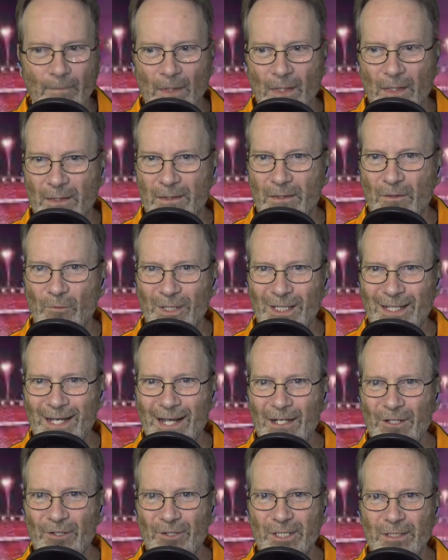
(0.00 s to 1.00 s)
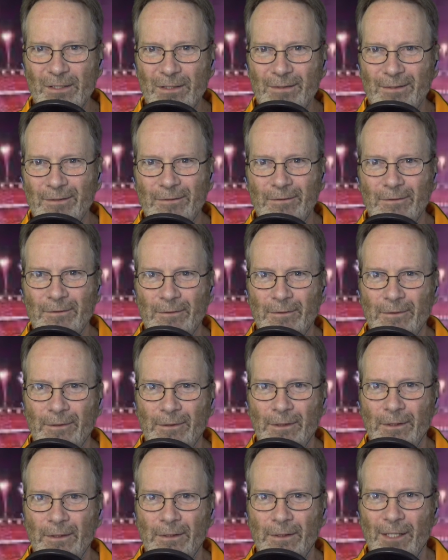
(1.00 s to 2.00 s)
Is it Will Anderson?
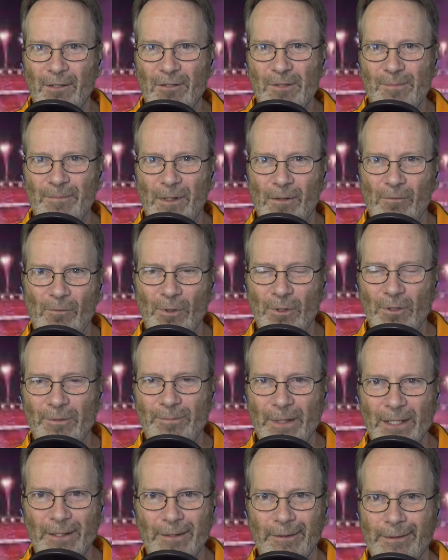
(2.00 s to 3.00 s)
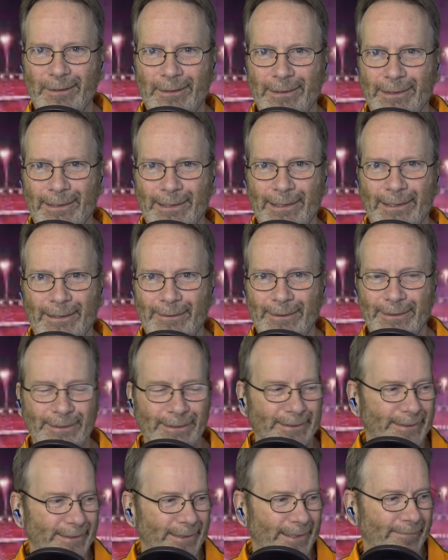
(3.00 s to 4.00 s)
He was a world beater, you know, and
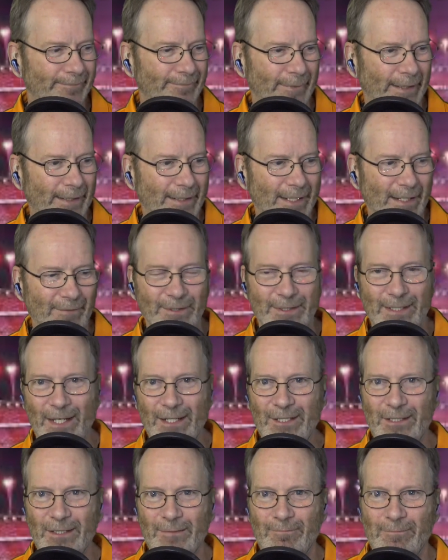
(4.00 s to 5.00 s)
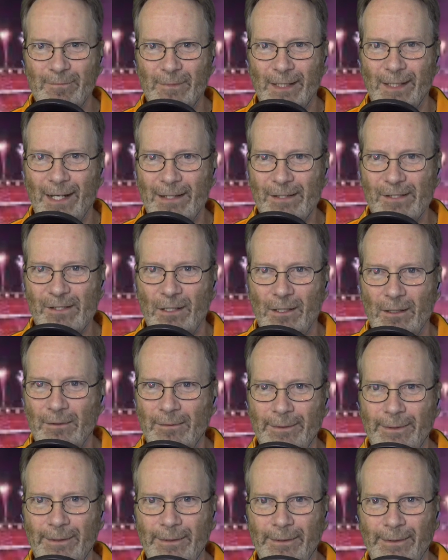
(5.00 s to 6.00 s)
just uh, he never touched him that I saw.
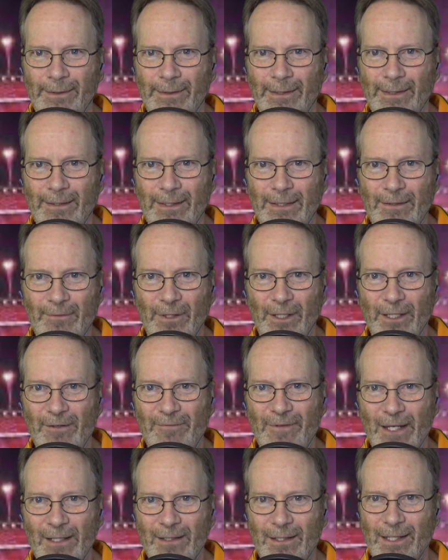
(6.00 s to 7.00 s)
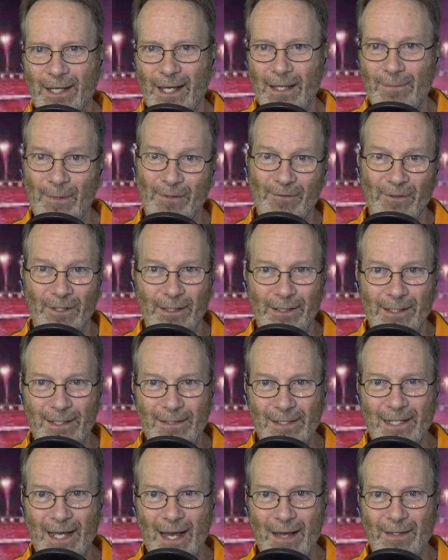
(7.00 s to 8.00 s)
He didn't really affect the game, and really,
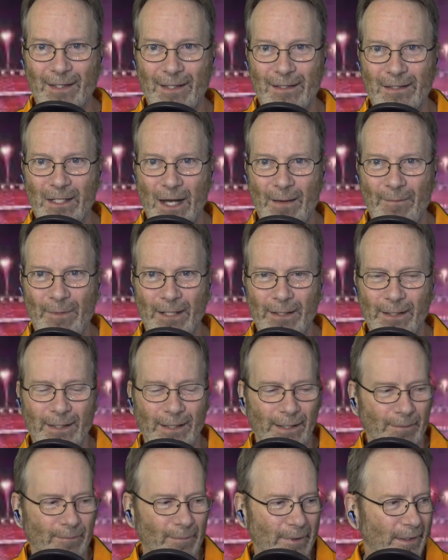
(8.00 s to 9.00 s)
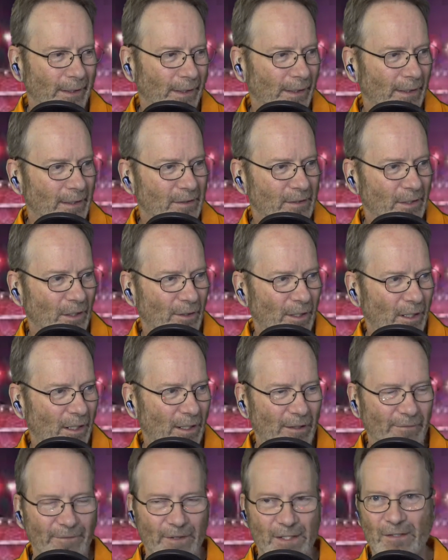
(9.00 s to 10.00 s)
he's a guy that can dominate a game. So our
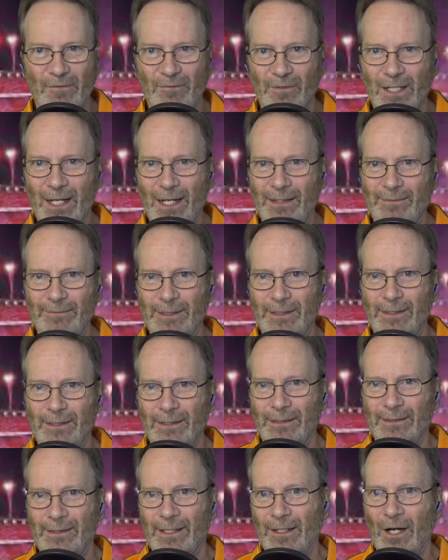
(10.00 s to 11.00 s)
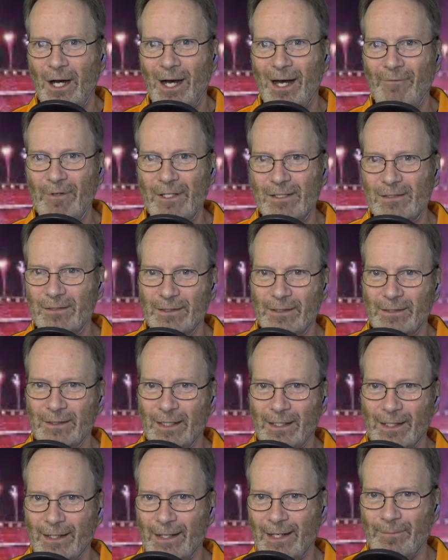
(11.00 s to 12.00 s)
offensive line, they're obviously going to
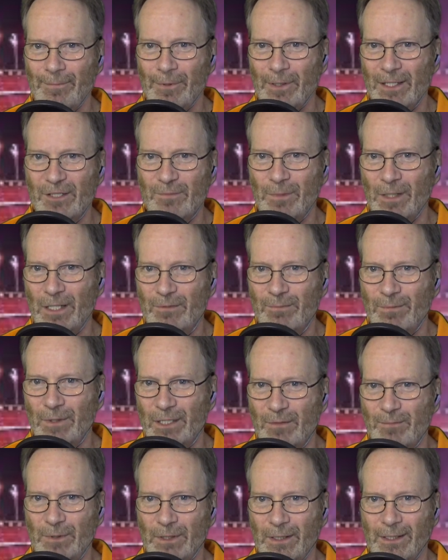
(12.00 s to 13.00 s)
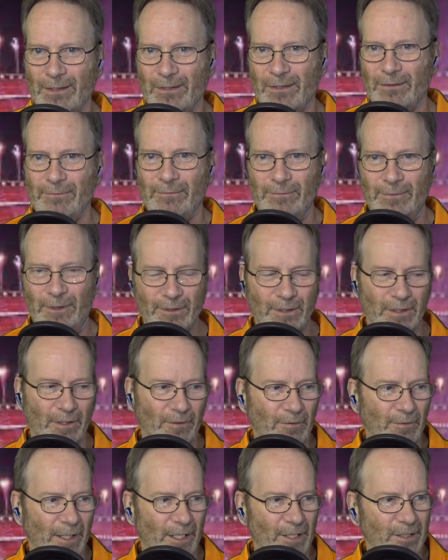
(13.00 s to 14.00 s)
get an A plus plus plus plus. There's no
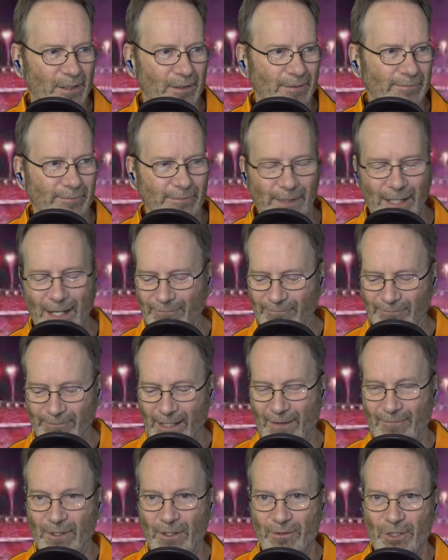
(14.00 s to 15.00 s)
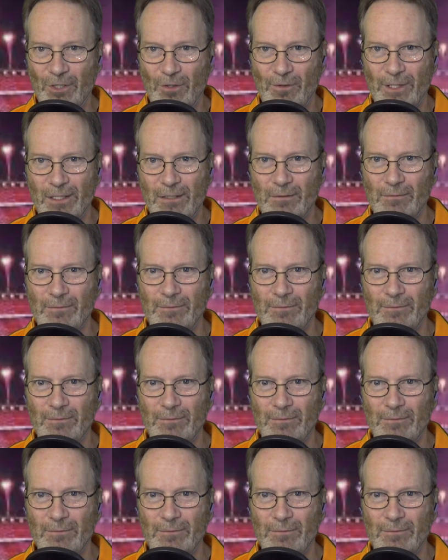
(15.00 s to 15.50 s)
question. I have no choice.